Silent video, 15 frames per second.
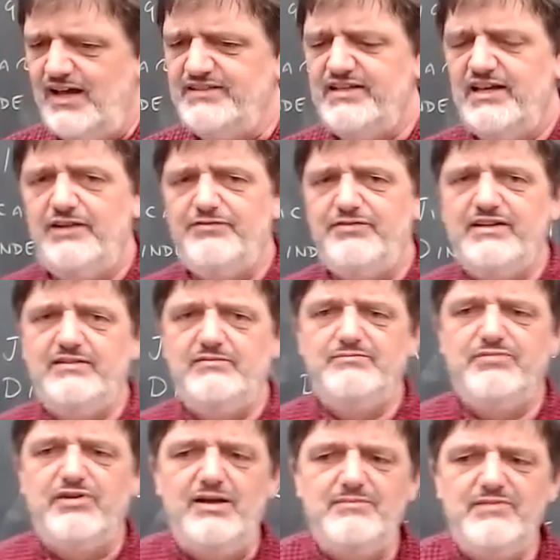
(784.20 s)
identification
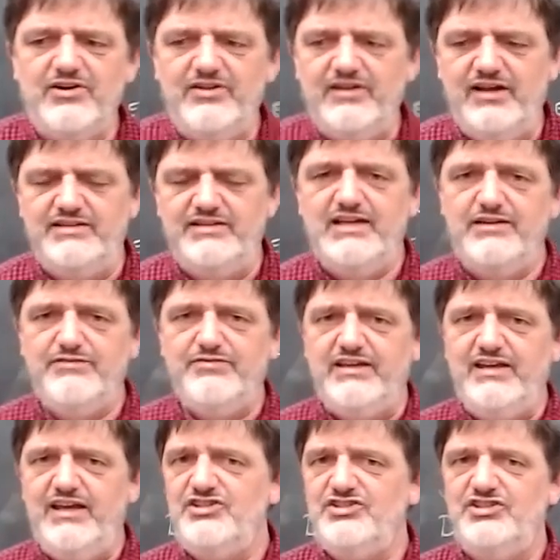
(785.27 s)
primary
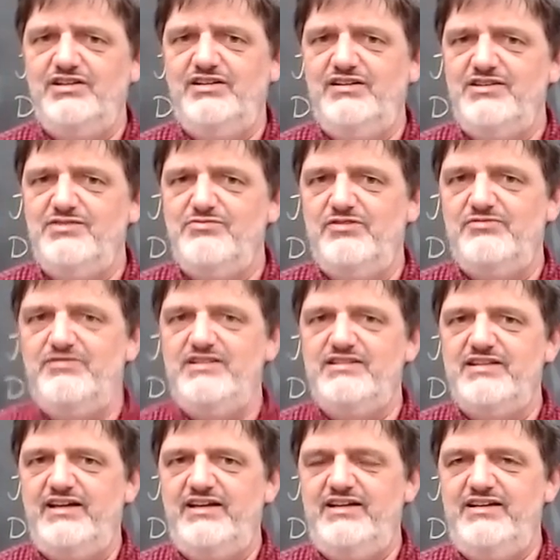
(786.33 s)
identification, is what we
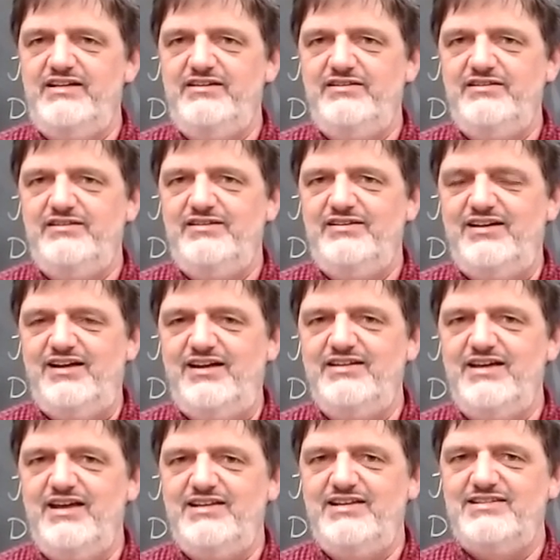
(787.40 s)
say. I
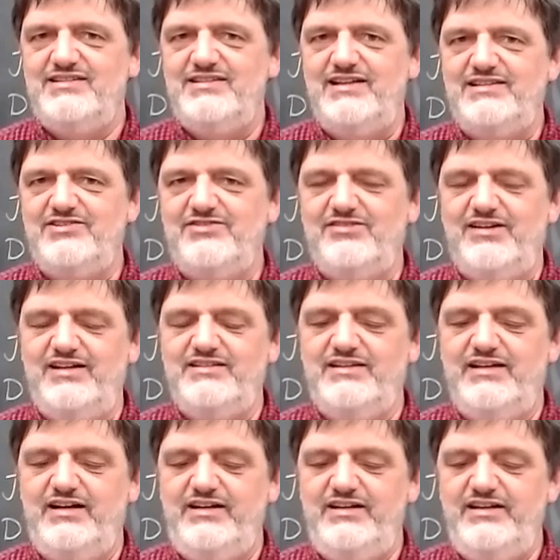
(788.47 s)
guess that's her
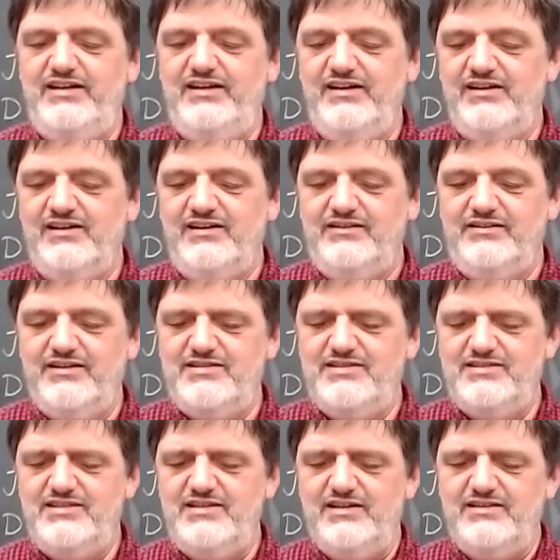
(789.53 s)
identity. This
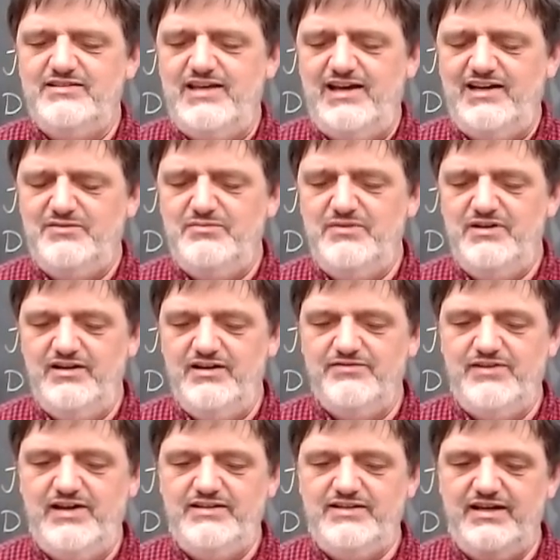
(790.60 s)
is the exact meaning
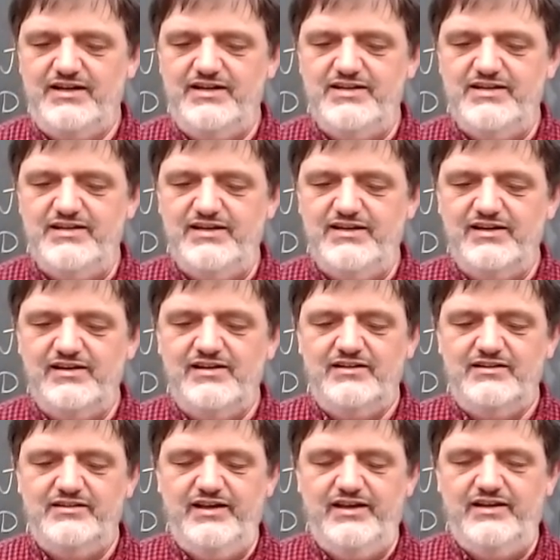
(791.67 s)
of identity
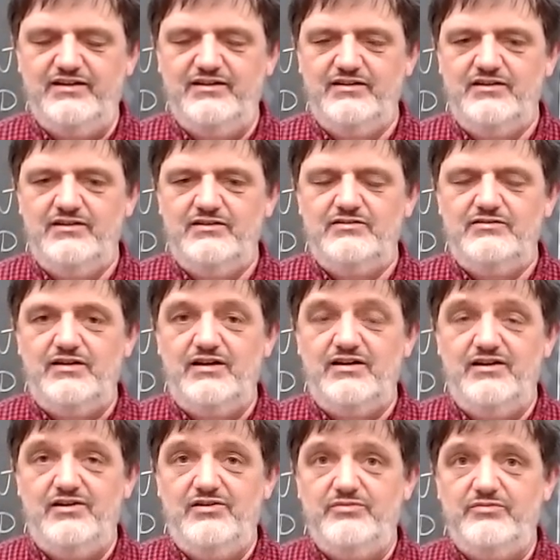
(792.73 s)
that,
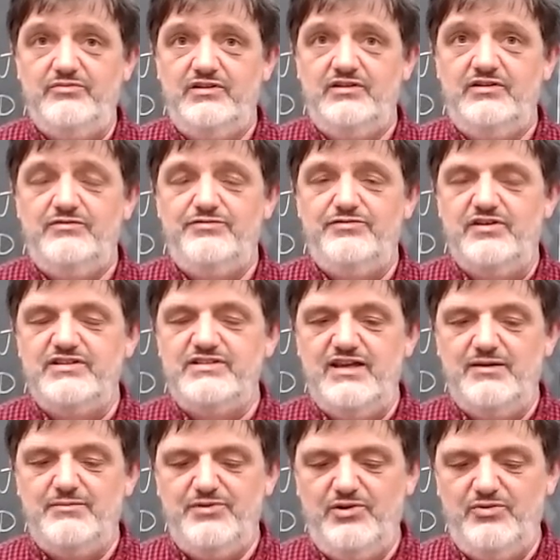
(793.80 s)
um, for
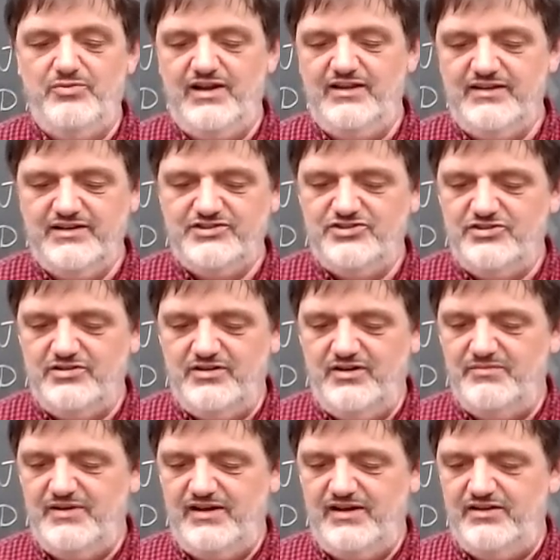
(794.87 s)
example, when I lecture
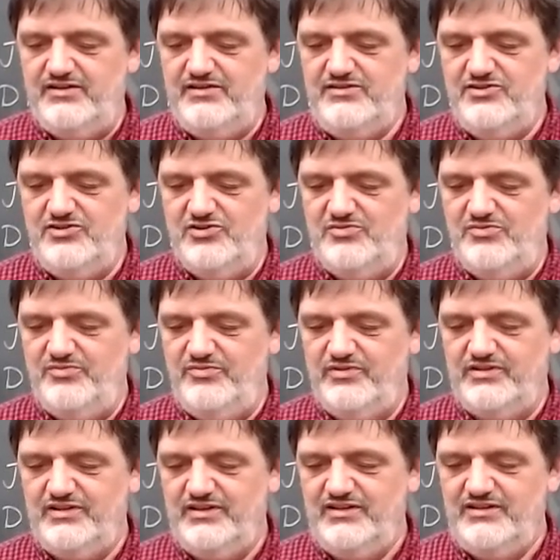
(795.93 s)
about
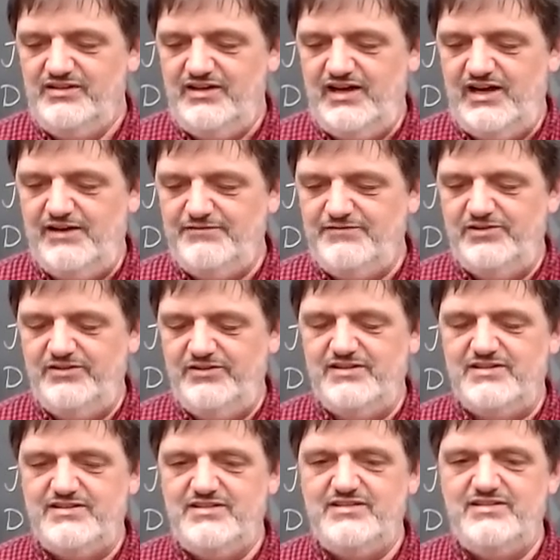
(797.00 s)
Hume after
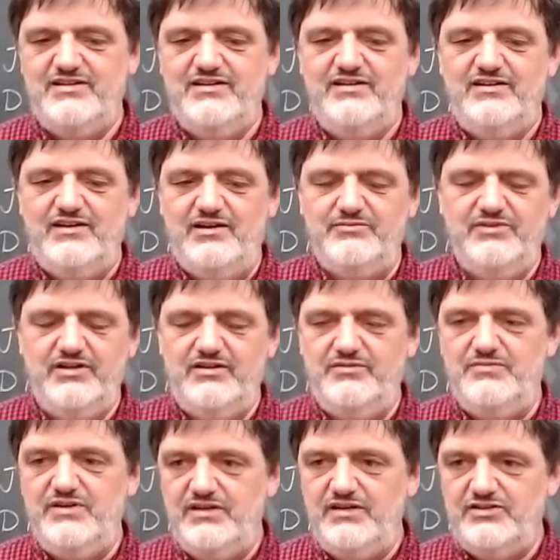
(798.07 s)
this, I'm going
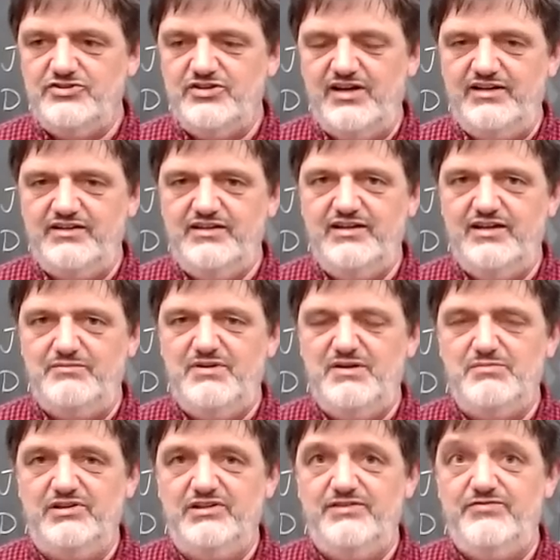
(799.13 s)
to be trying to get
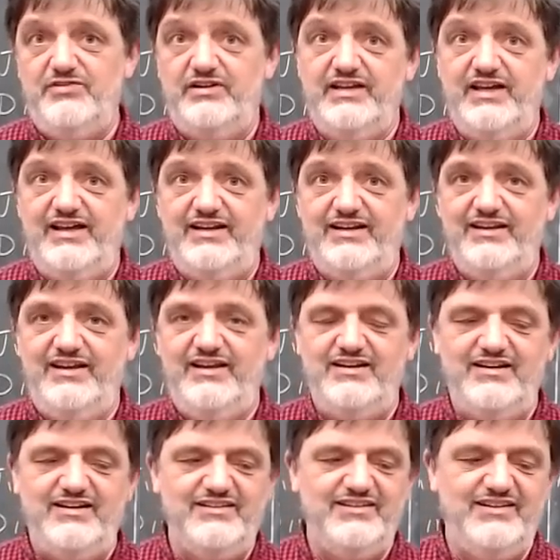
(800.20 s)
people to forget
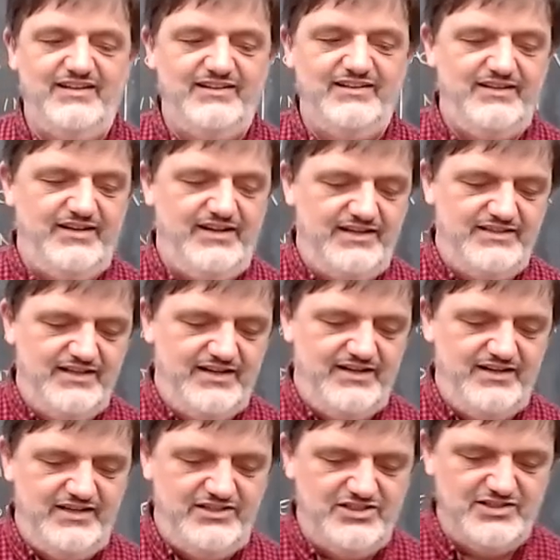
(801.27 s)
and think that
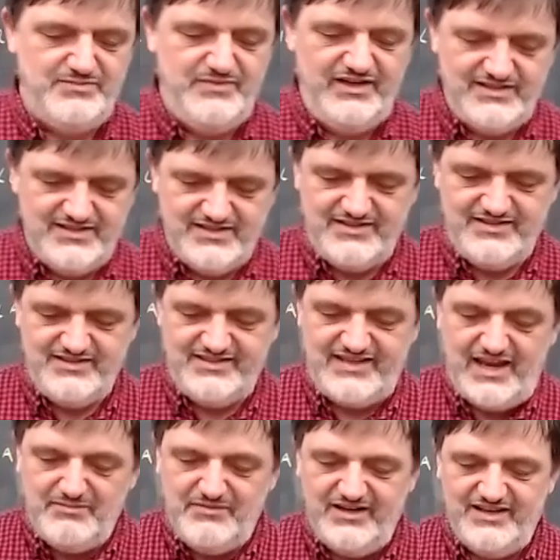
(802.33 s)
identity just means
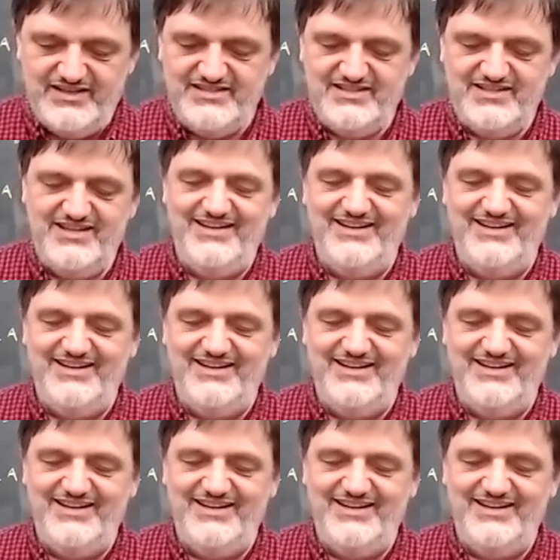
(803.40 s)
sameness,